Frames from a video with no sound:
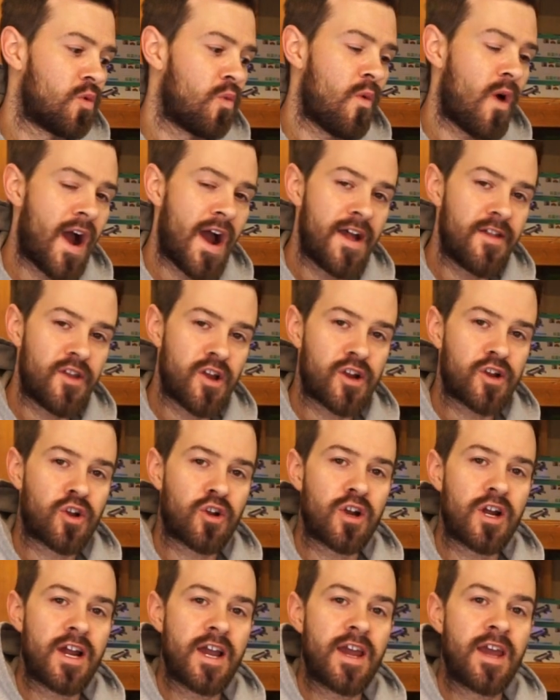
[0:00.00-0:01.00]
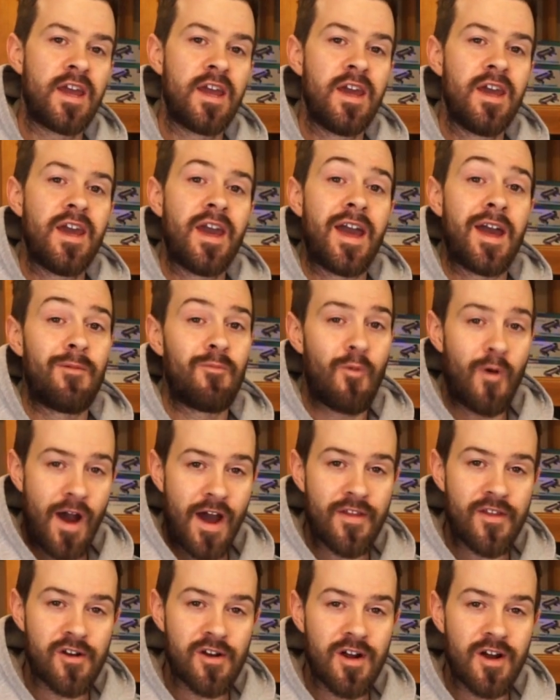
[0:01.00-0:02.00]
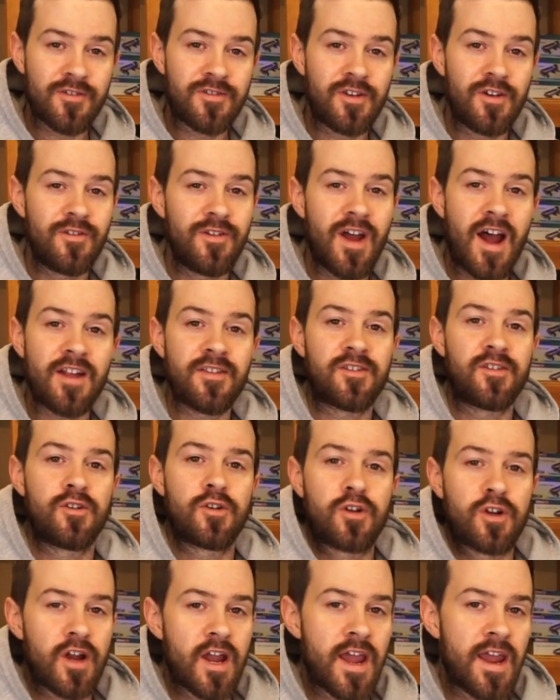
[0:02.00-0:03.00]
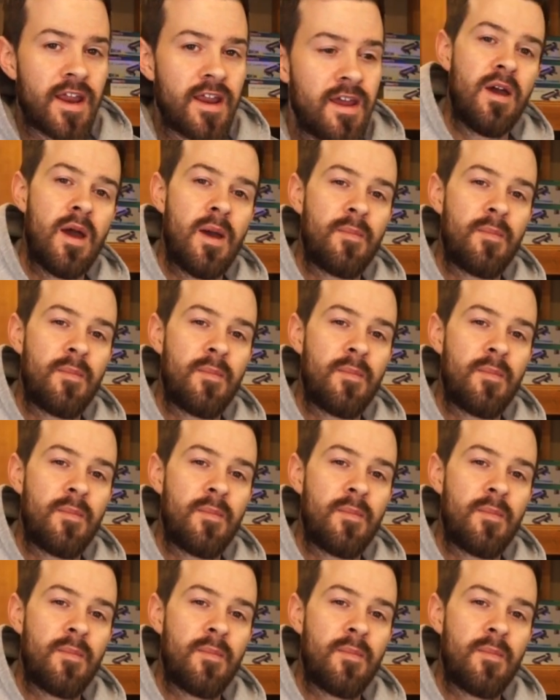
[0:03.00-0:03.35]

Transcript: why they're great and why they're also not so great.